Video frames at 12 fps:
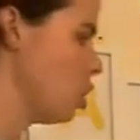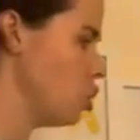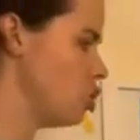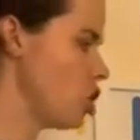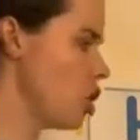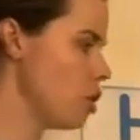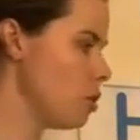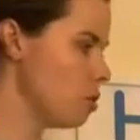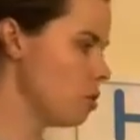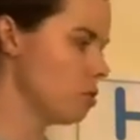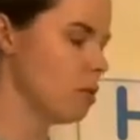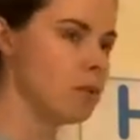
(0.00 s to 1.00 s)
2
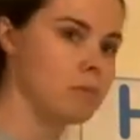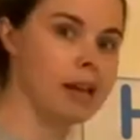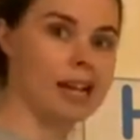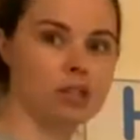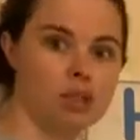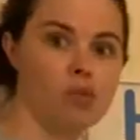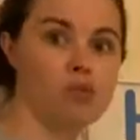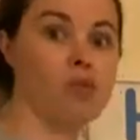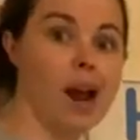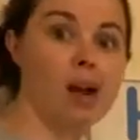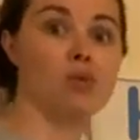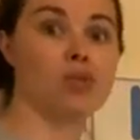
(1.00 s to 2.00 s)
means
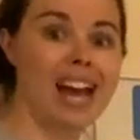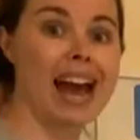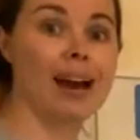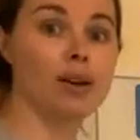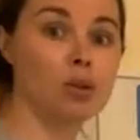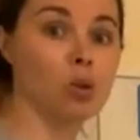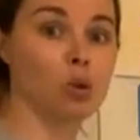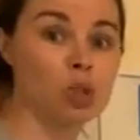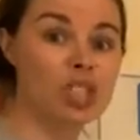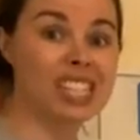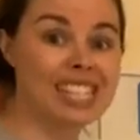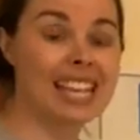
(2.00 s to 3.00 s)
round down or
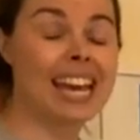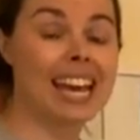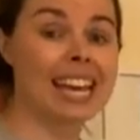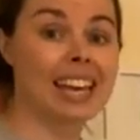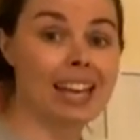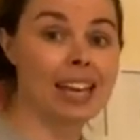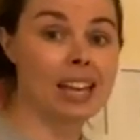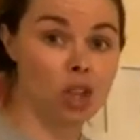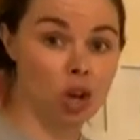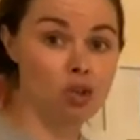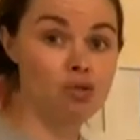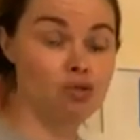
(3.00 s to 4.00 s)
stick in the
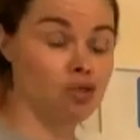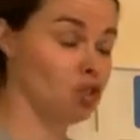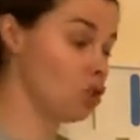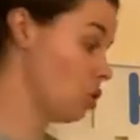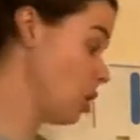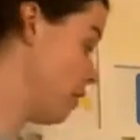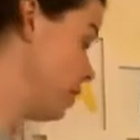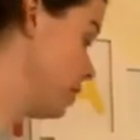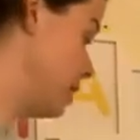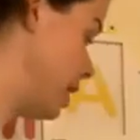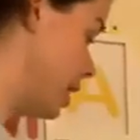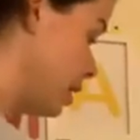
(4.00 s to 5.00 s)
hundreds you're
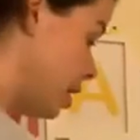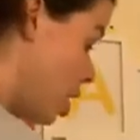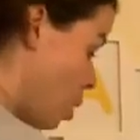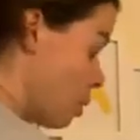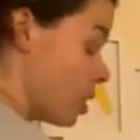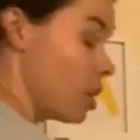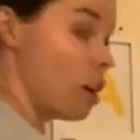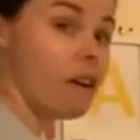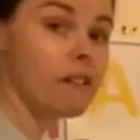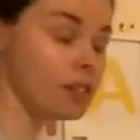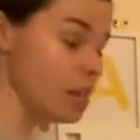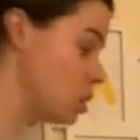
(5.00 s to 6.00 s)
currently in. We're
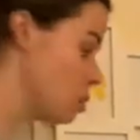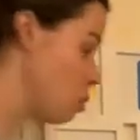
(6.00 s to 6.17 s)
currently in the